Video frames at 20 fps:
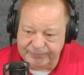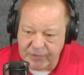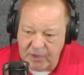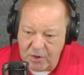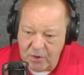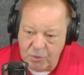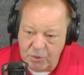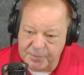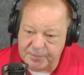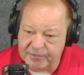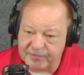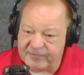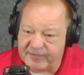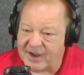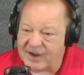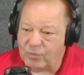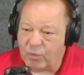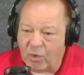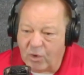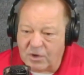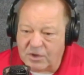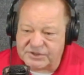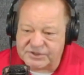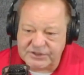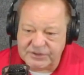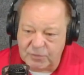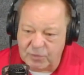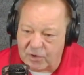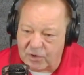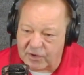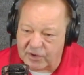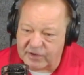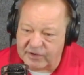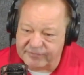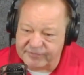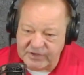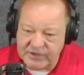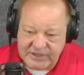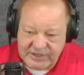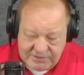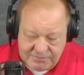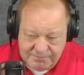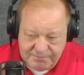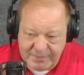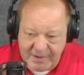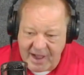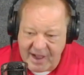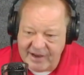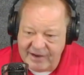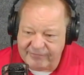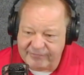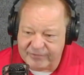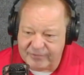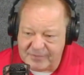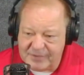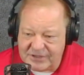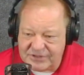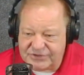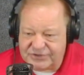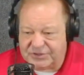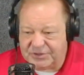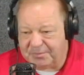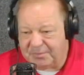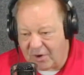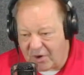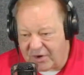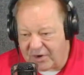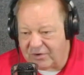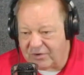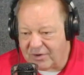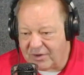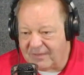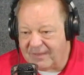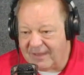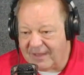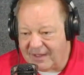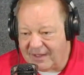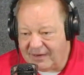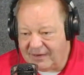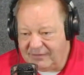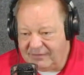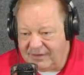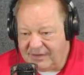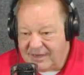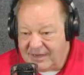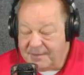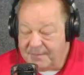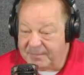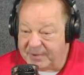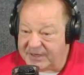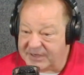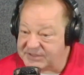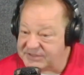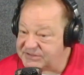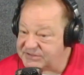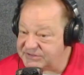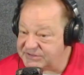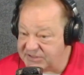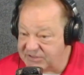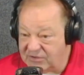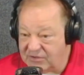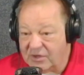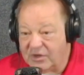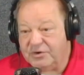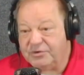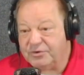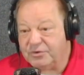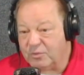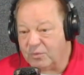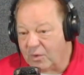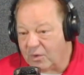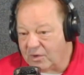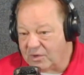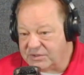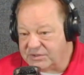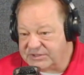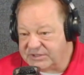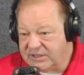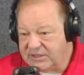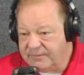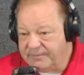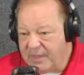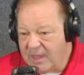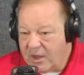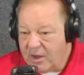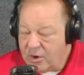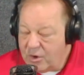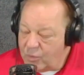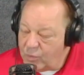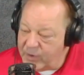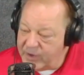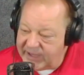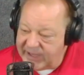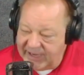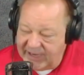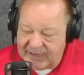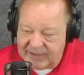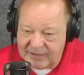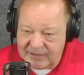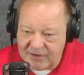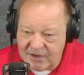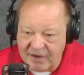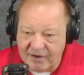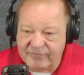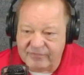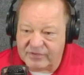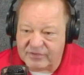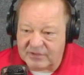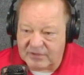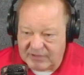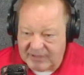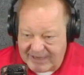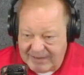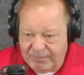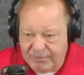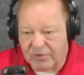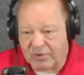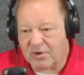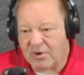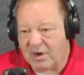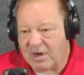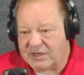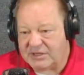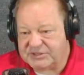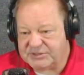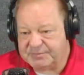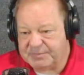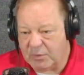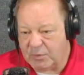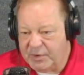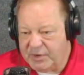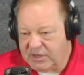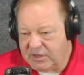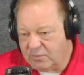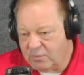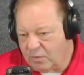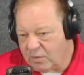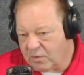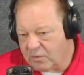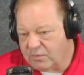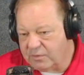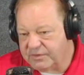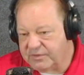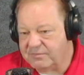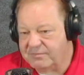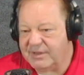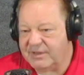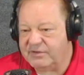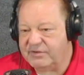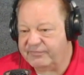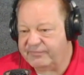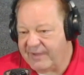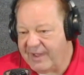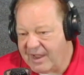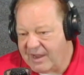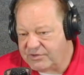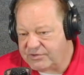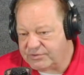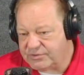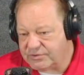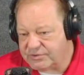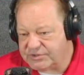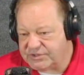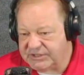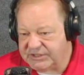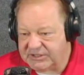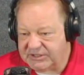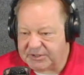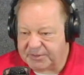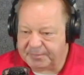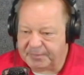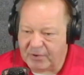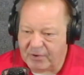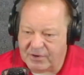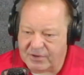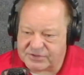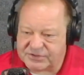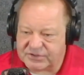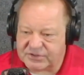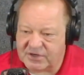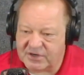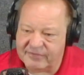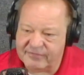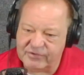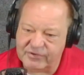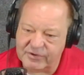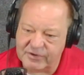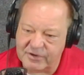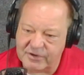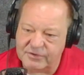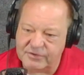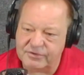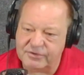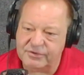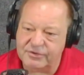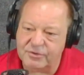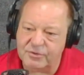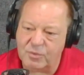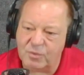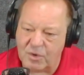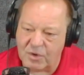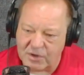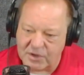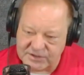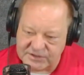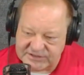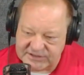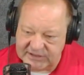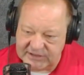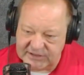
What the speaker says: We provide warranty work. If you didn't buy it from us, you bought it online, but it's still under warranty, we can't cover the labor costs, but we can work with the manufacturers to get the parts covered under your warranty.